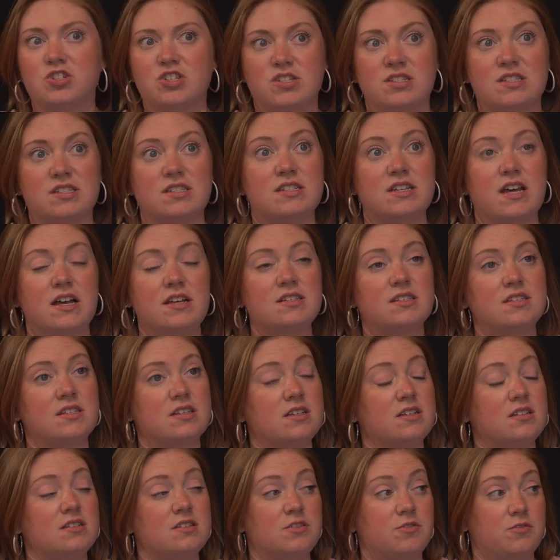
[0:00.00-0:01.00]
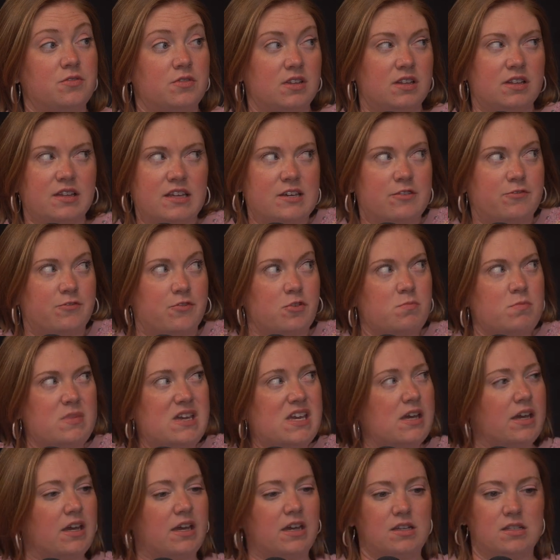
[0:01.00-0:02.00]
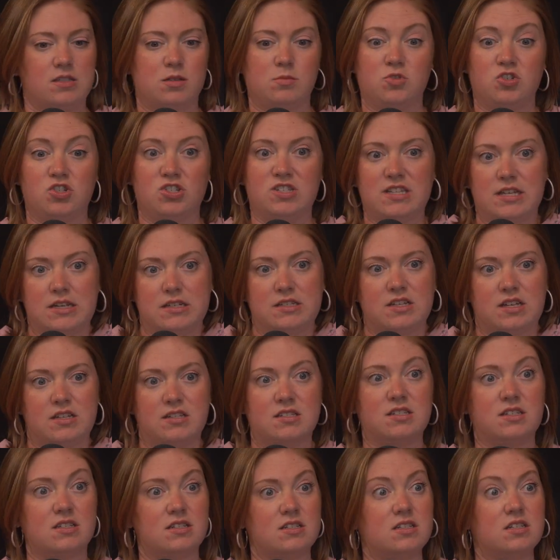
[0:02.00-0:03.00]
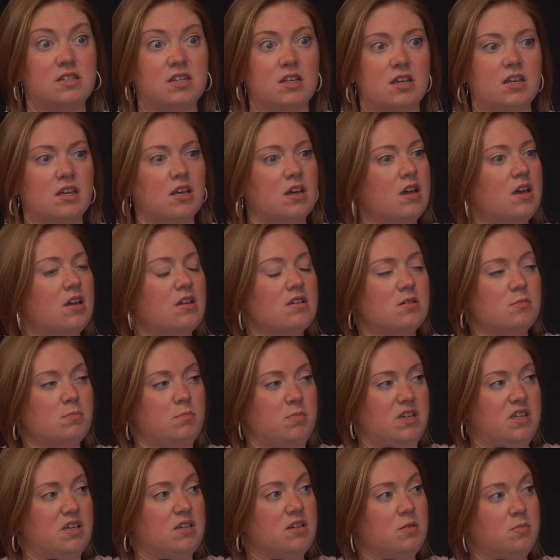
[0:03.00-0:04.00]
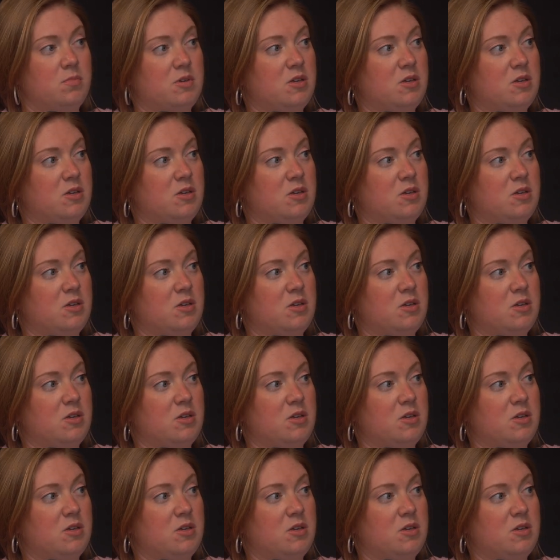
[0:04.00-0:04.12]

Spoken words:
just destined, like for me, I guess I'm just like destined to be in a